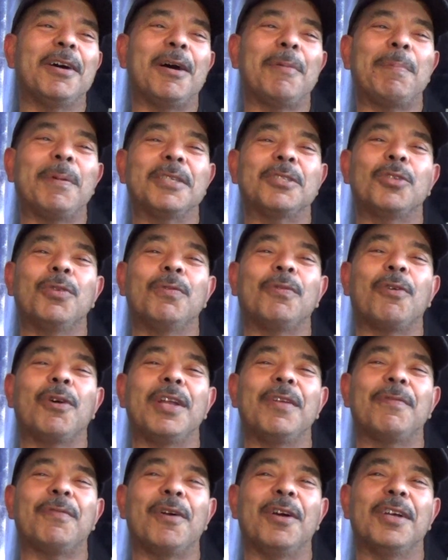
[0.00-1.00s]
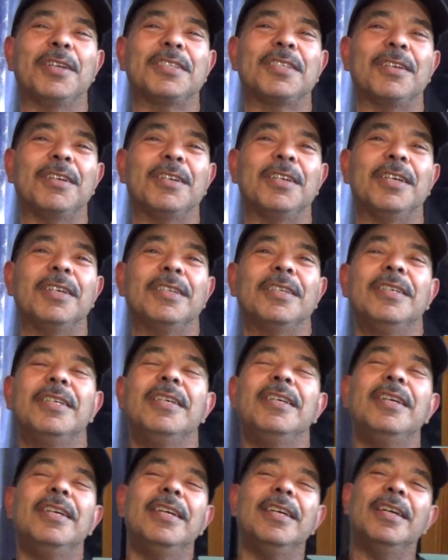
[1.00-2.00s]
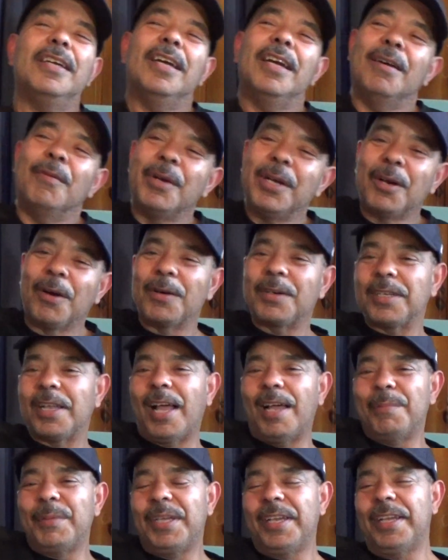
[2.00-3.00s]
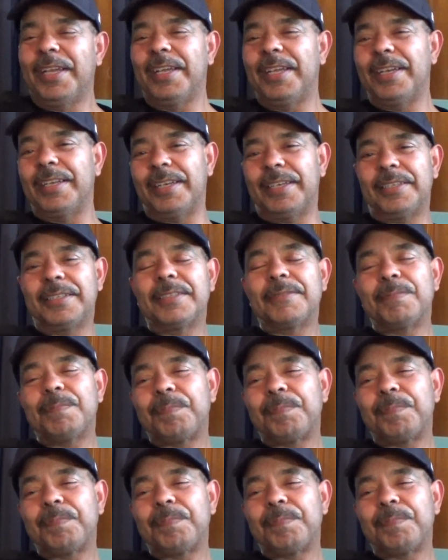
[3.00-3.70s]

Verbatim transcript: up at 241st on it, and we go climbing in, and